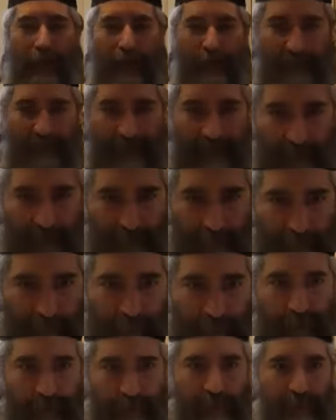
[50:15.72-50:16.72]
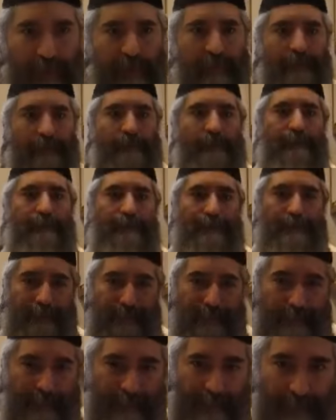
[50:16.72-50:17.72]
outside of the house,
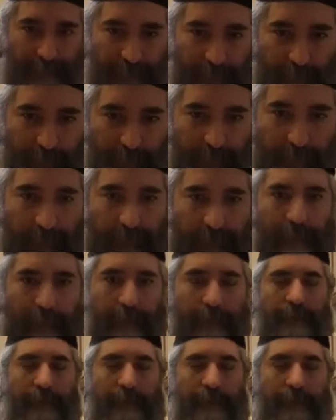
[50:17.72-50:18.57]
right?